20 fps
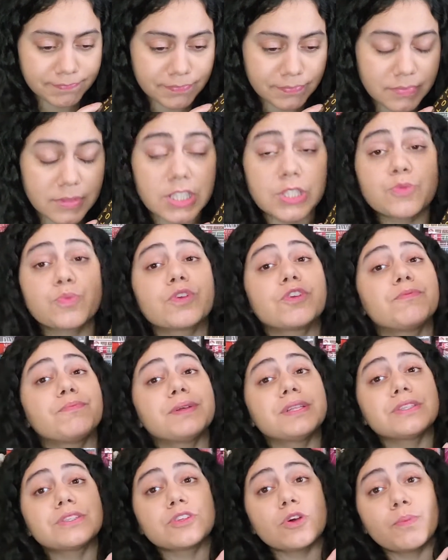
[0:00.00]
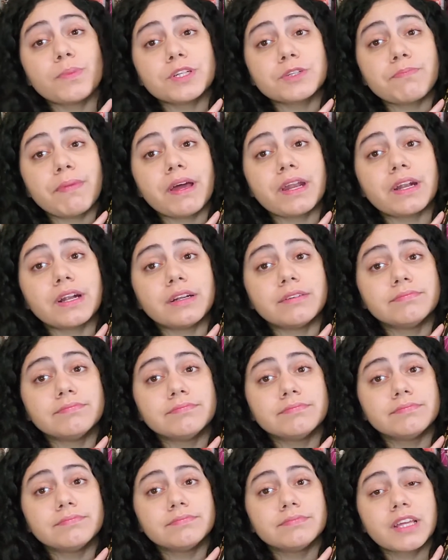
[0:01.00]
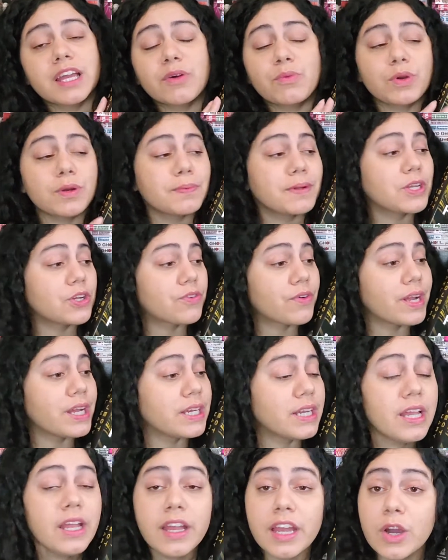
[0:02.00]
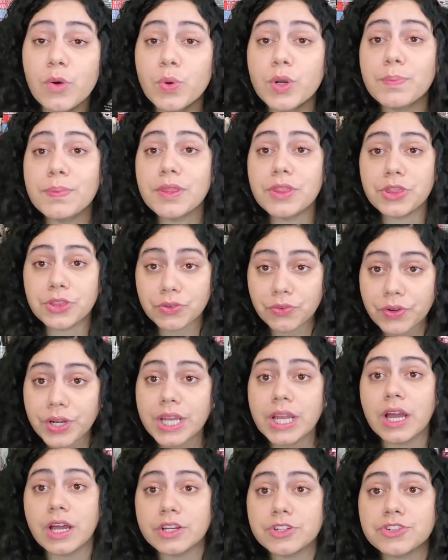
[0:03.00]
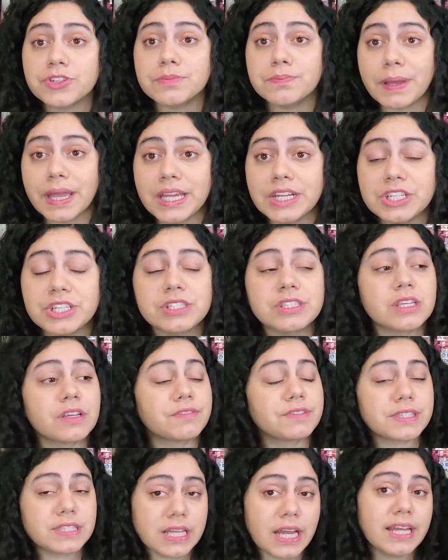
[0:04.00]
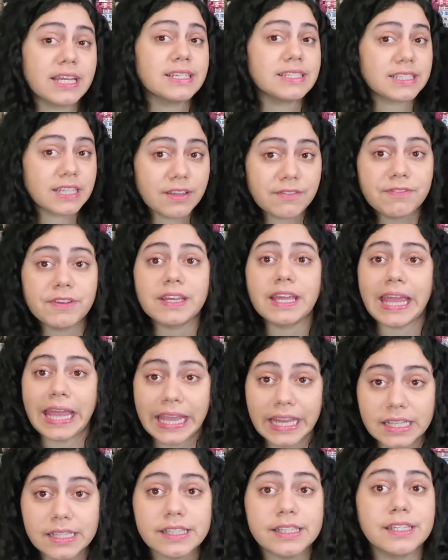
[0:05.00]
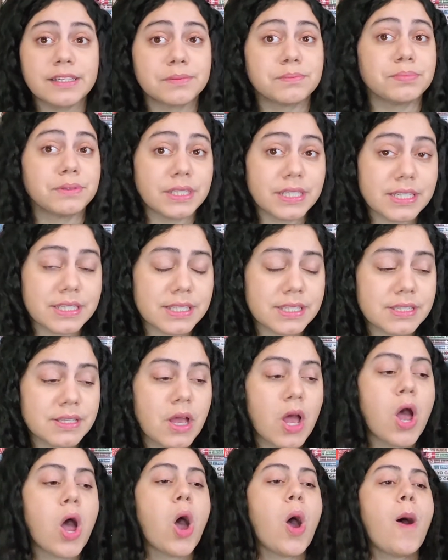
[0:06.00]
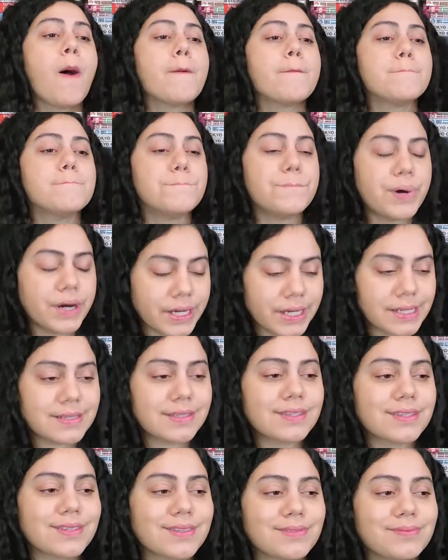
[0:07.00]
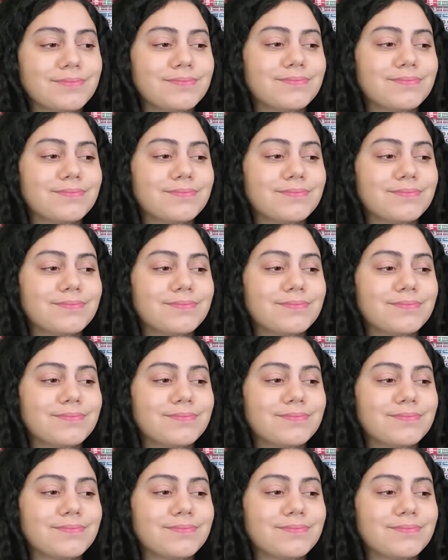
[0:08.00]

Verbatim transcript: this would have been so much better. It would have been great. It would have been 300 pages of scientific alien bliss but